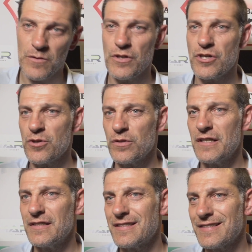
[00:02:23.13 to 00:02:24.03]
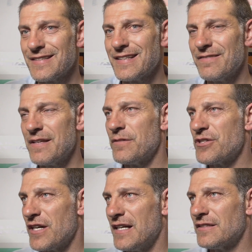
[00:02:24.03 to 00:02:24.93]
we shouldn't give them a
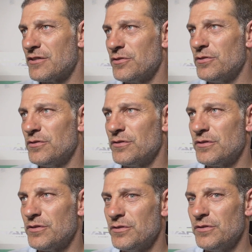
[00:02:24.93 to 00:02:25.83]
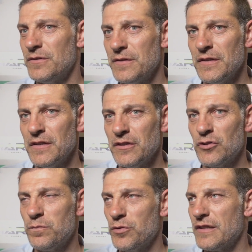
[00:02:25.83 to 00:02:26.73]
chance to
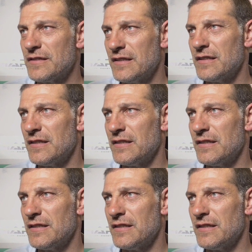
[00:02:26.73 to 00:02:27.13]
put us